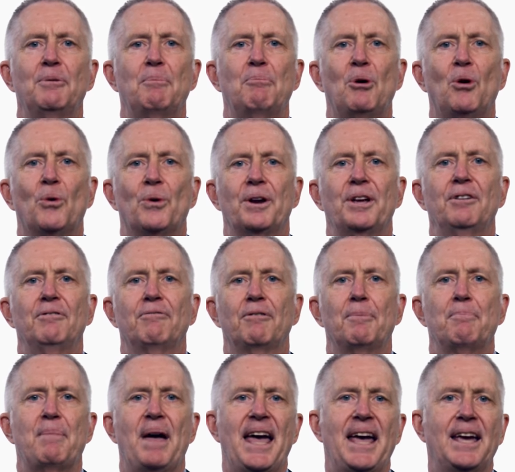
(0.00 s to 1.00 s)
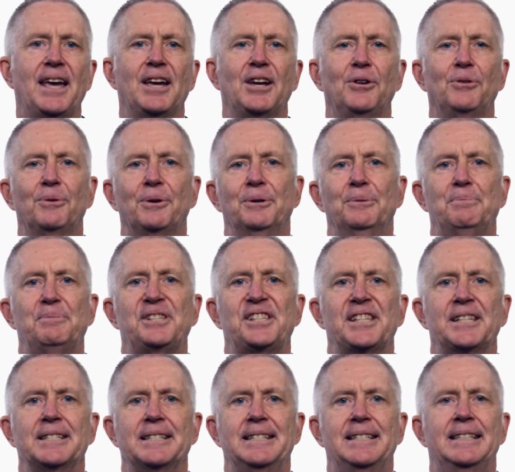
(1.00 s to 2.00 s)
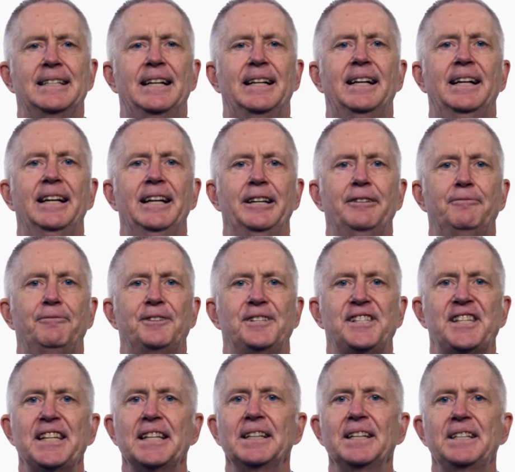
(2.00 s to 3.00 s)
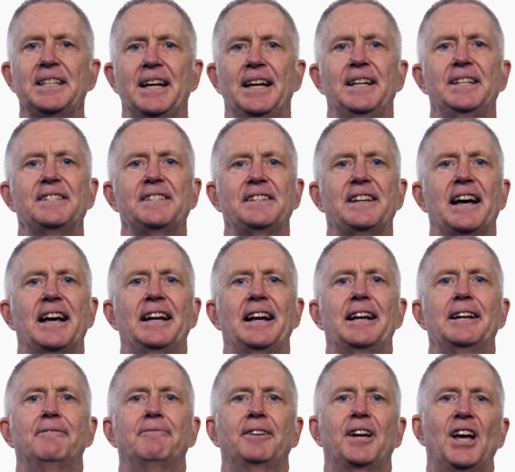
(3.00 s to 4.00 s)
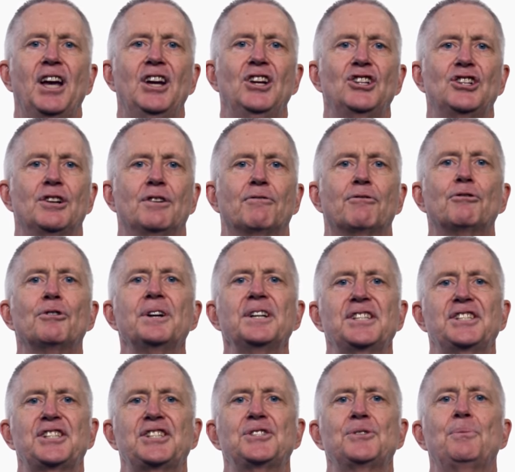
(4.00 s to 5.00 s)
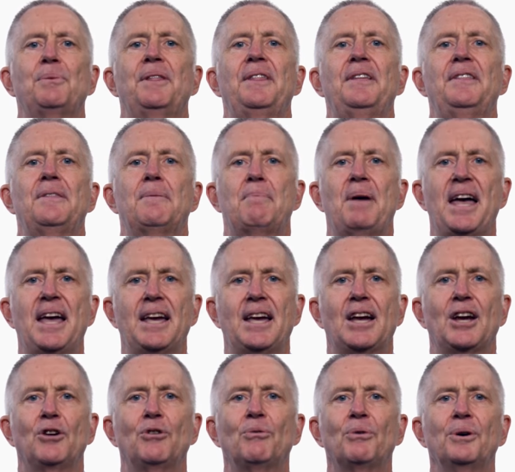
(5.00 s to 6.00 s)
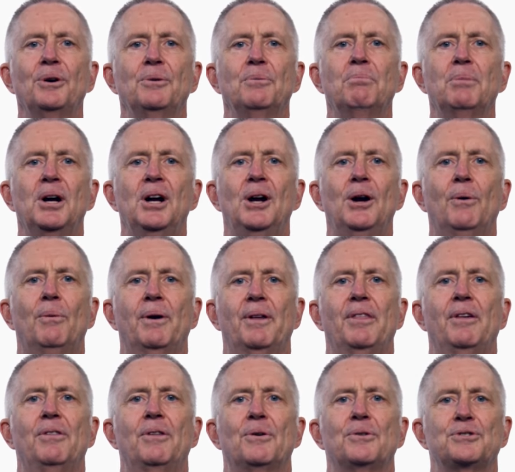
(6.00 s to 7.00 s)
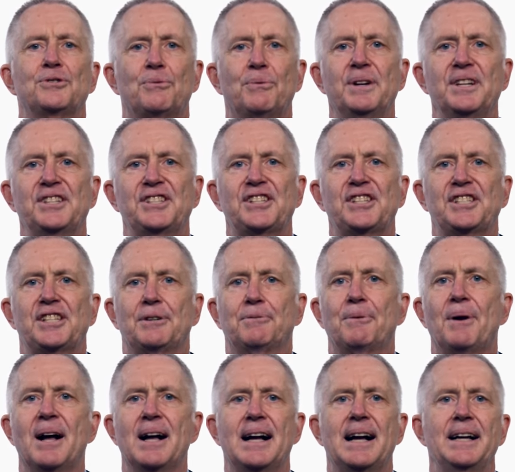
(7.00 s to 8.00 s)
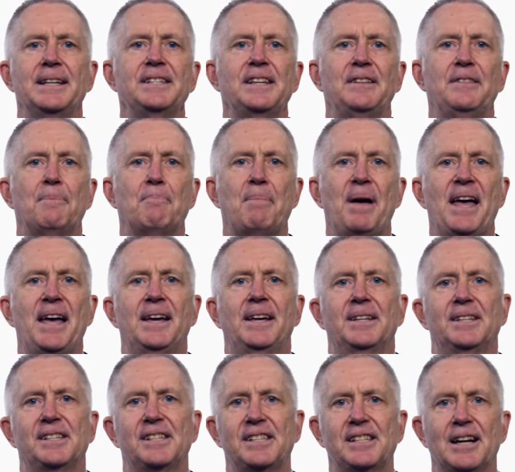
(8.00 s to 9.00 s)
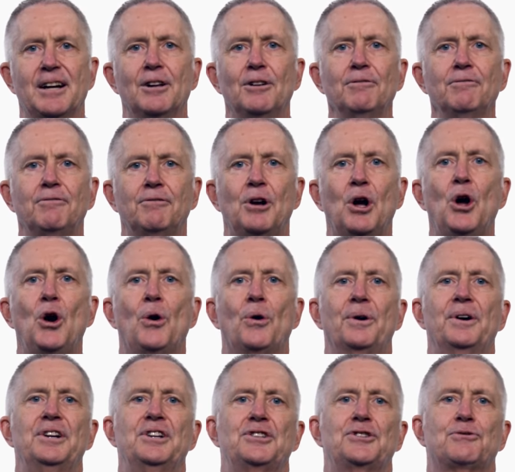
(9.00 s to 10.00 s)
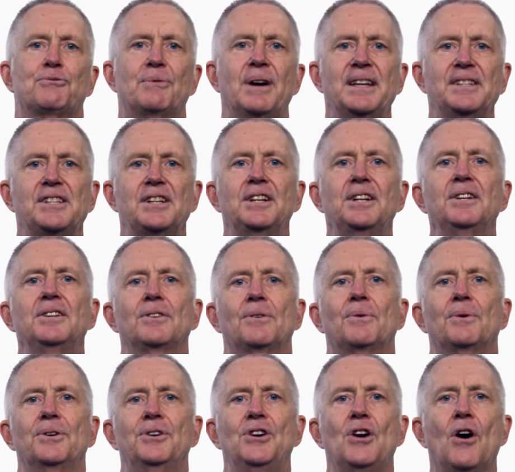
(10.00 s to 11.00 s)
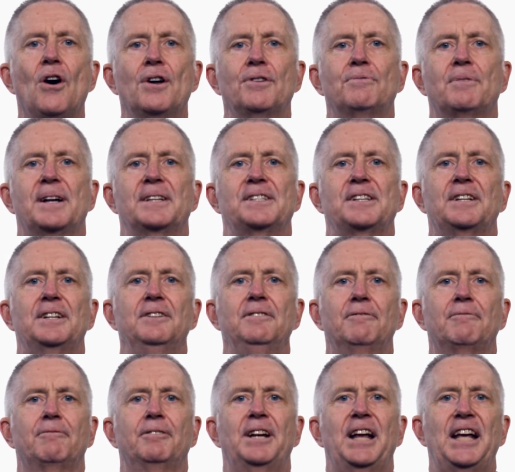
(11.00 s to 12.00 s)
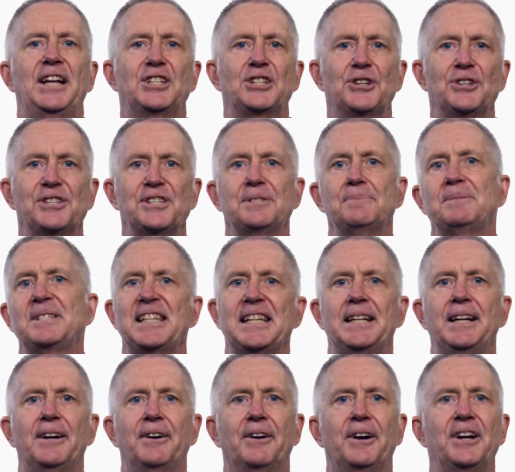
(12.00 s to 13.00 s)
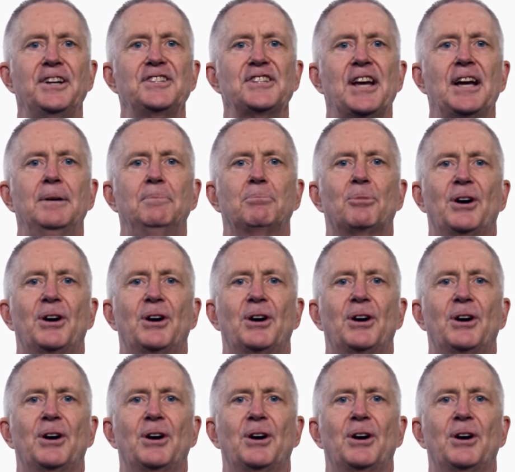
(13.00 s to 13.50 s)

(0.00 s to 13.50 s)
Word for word: reporting for banking groups. It facilitates the identification of risks within the banking group, whether those risks arise in the bank itself or in its resident or non-resident financial subsidiaries and